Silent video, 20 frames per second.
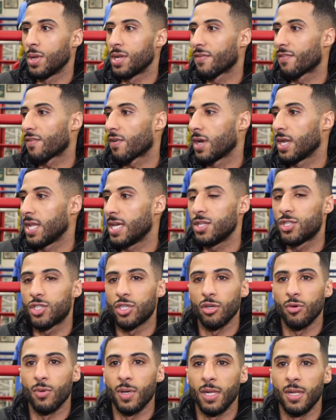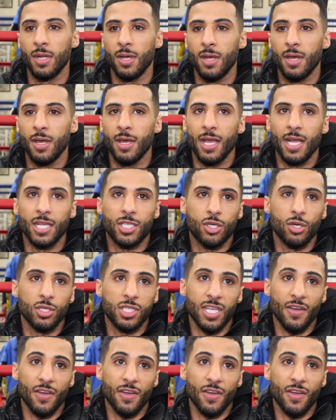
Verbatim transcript: whenever I need to. And it's good